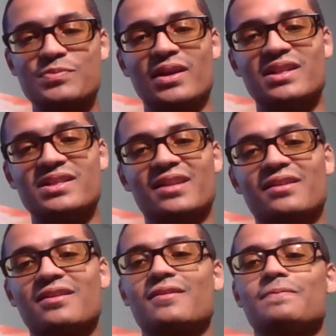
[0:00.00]
Brendan
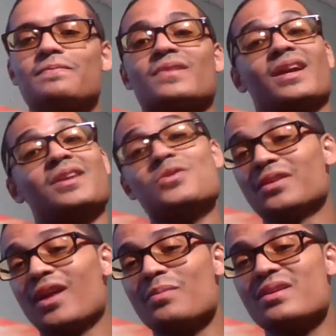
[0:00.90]
Taylor, and you can
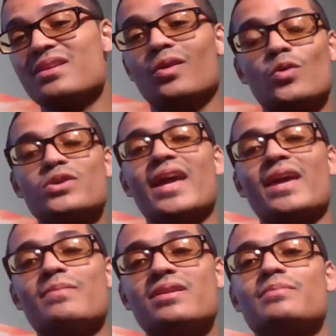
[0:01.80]
love me or you can hate
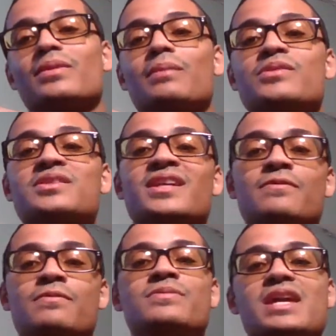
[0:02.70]
me, but I'm just a kid
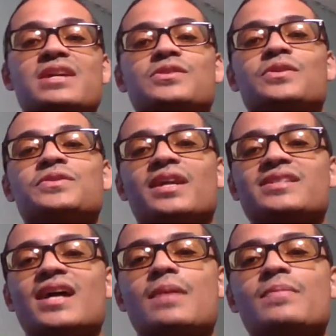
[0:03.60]
from Dania. So until next
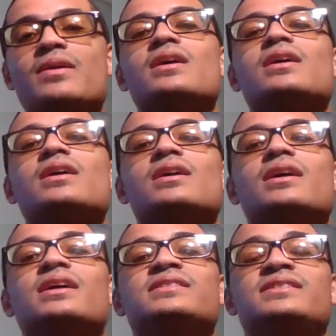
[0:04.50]
time,
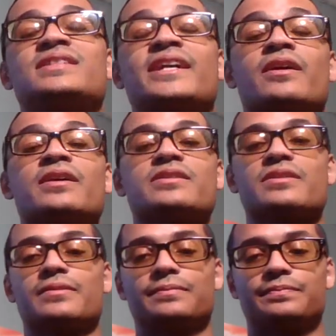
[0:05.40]
take care, guys.